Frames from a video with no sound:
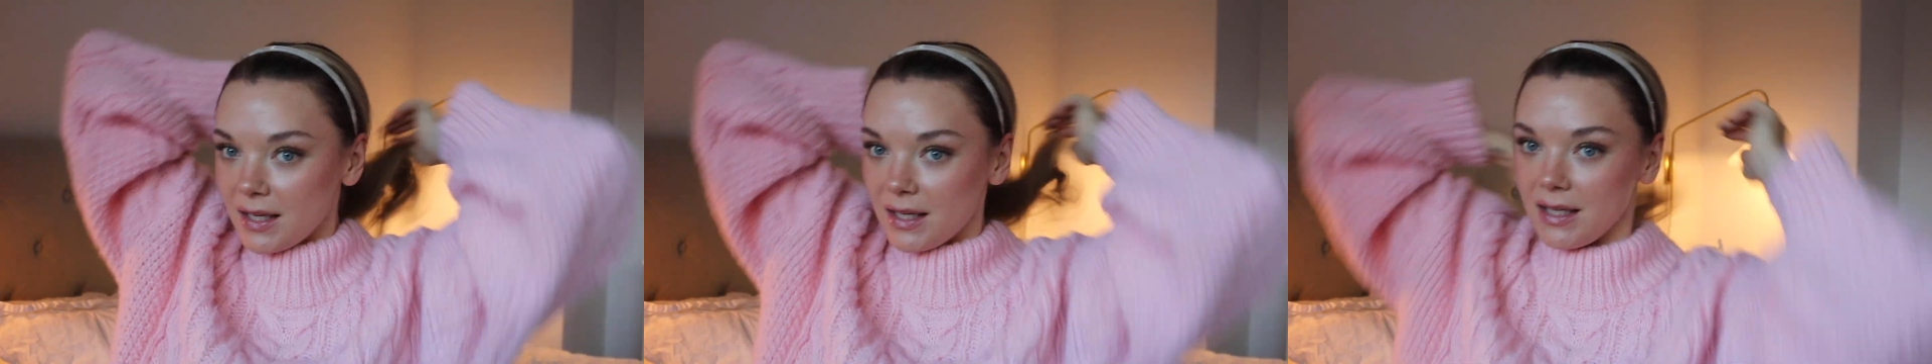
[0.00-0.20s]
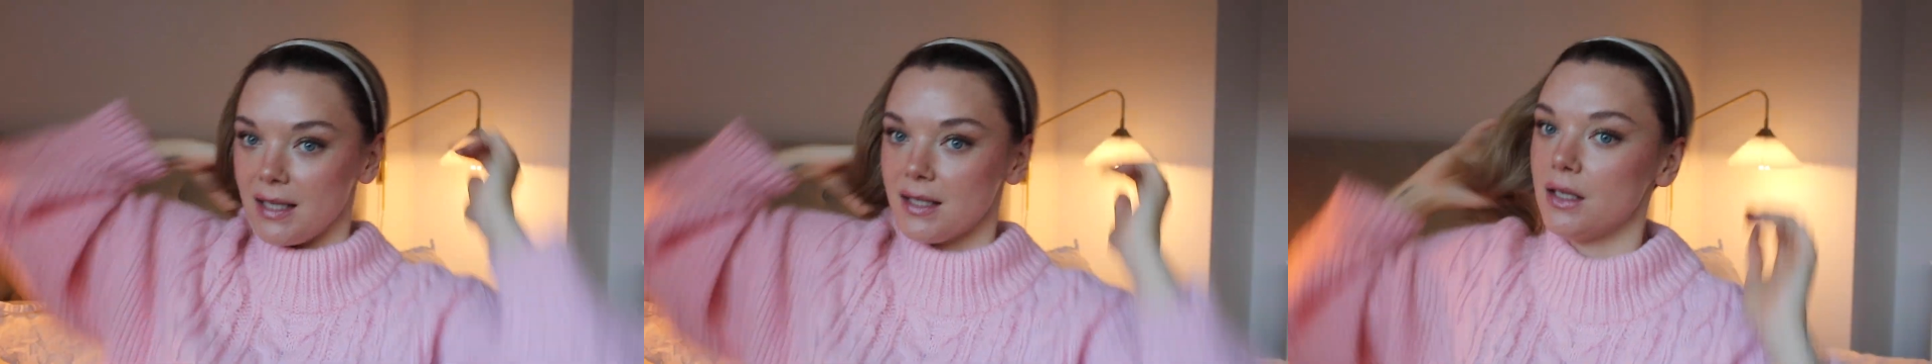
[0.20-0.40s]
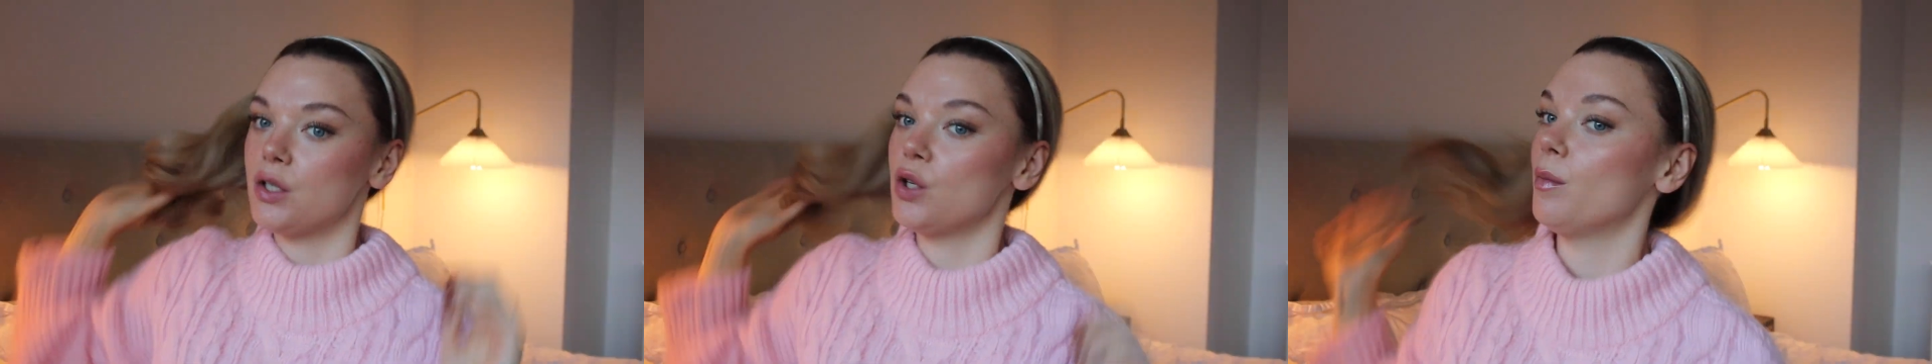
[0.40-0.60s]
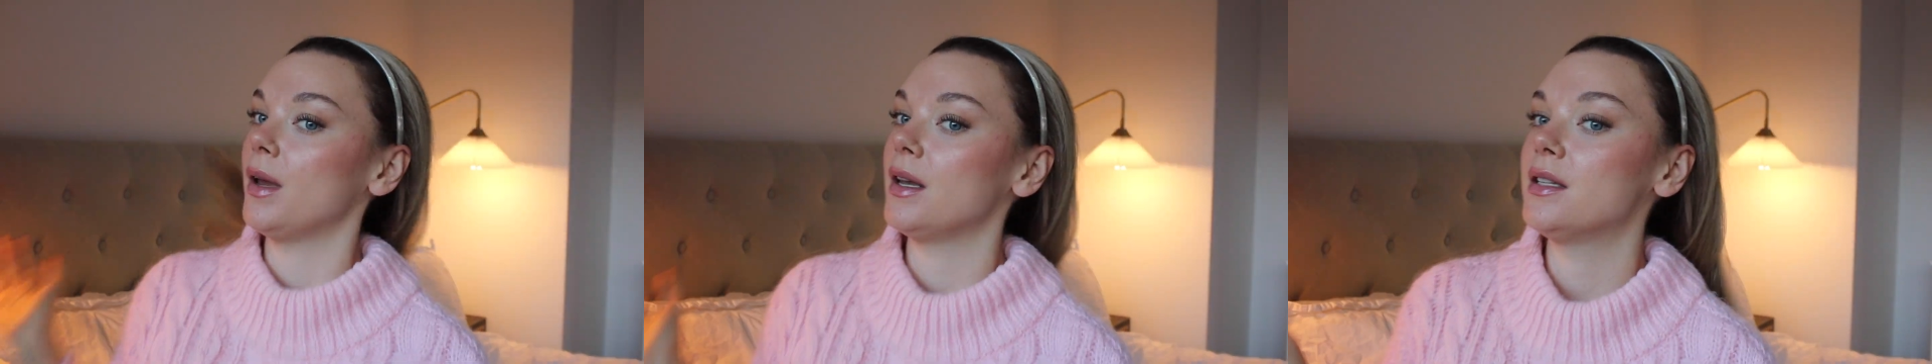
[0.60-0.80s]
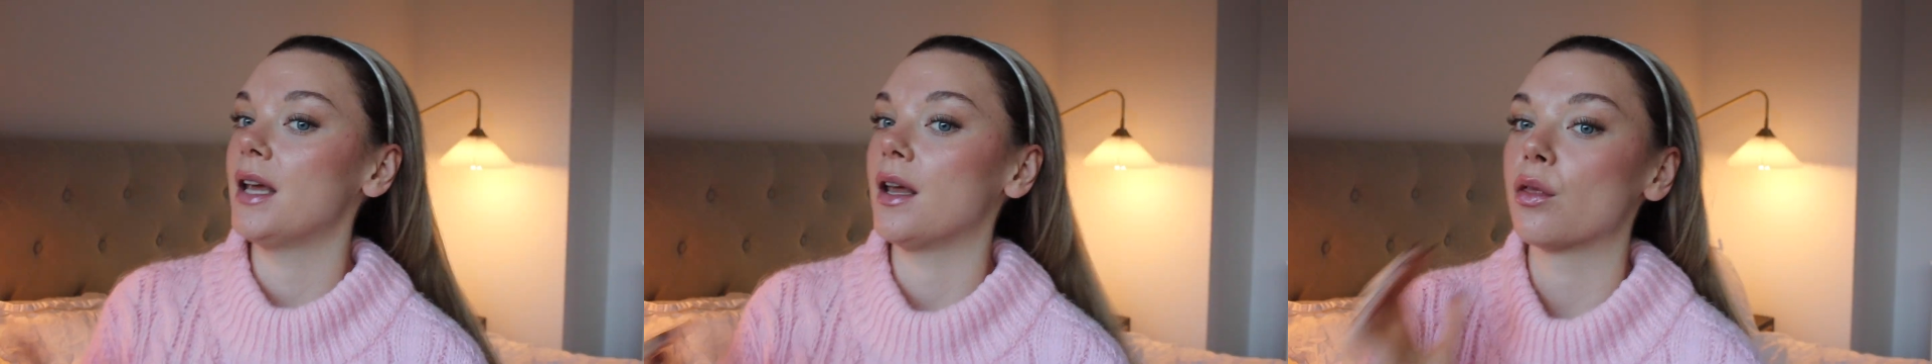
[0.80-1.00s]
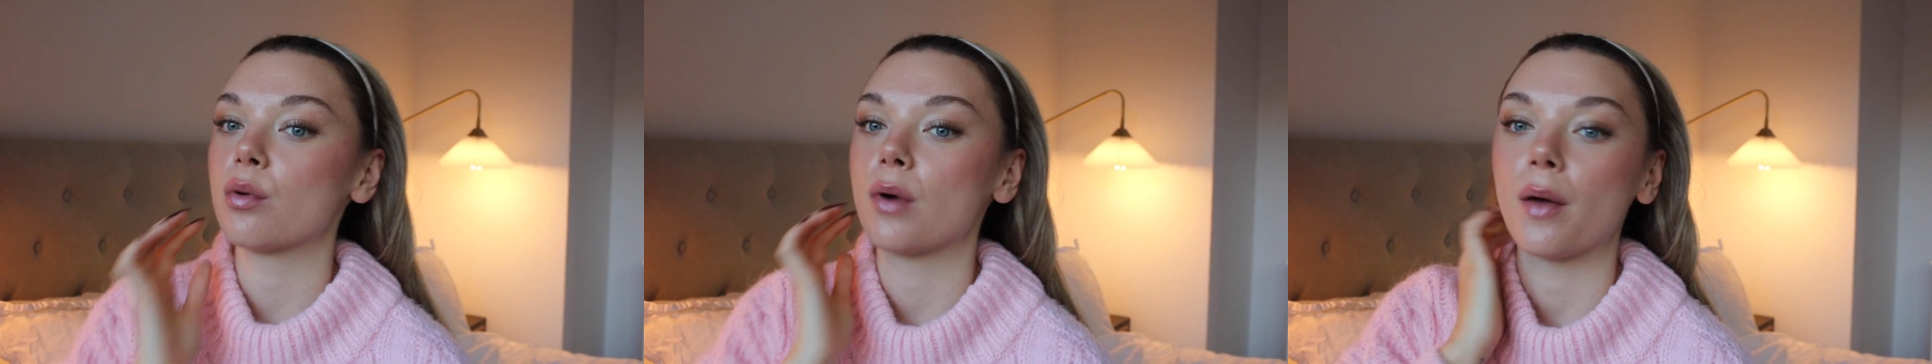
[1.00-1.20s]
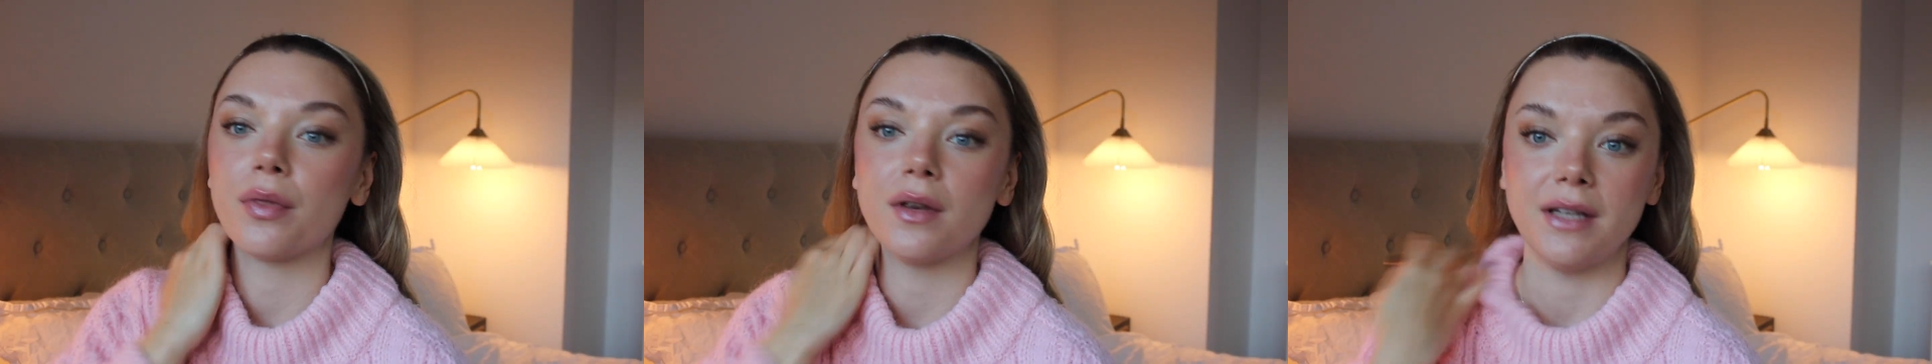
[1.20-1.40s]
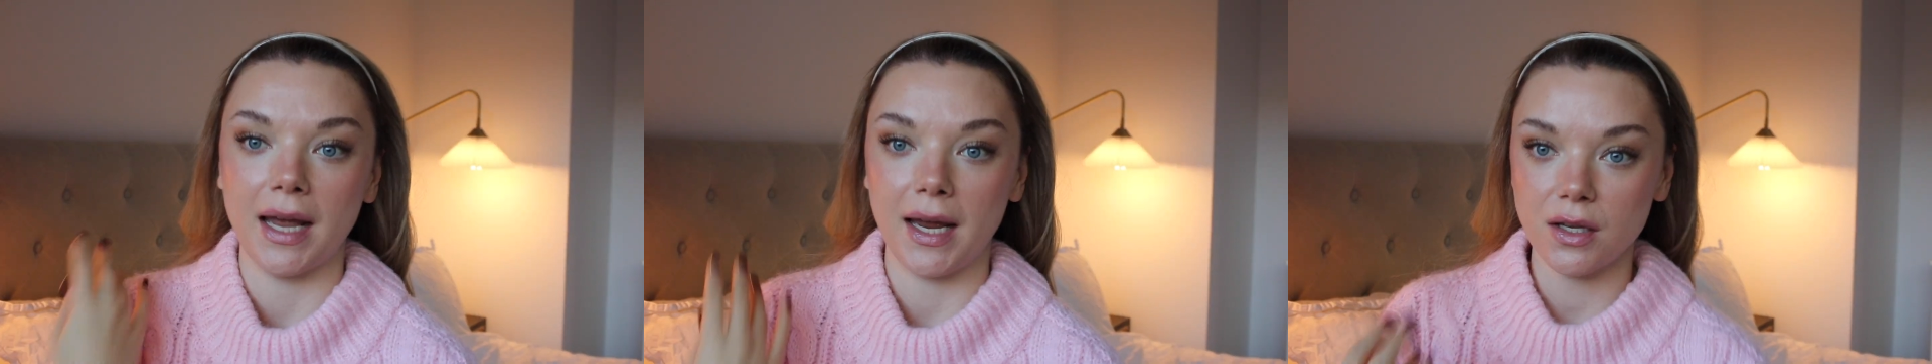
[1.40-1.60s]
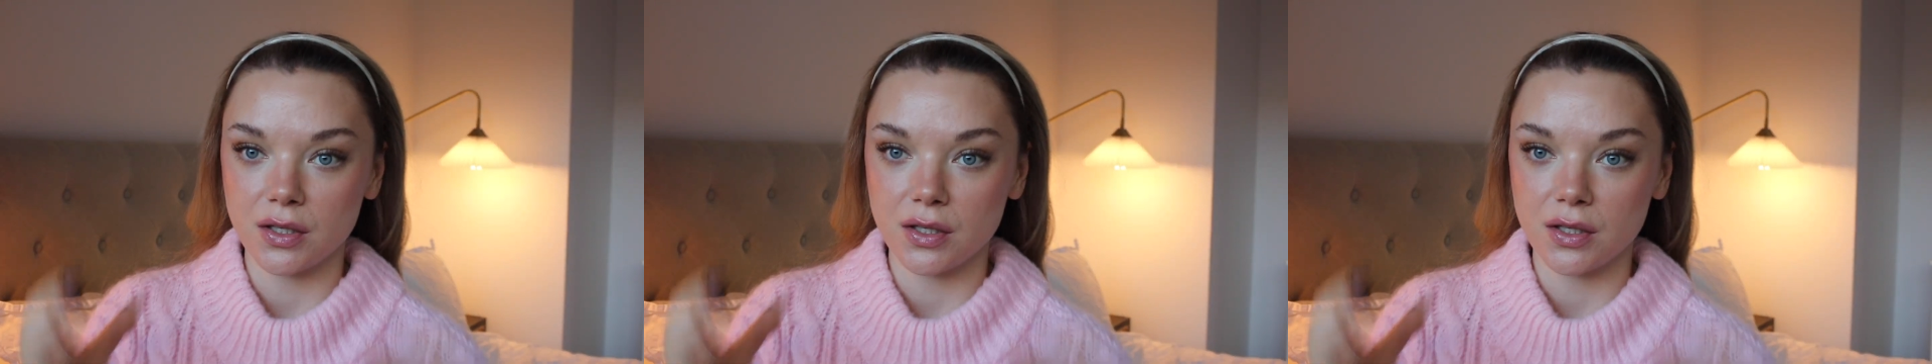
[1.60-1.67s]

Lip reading: easy to maintain throughout the day.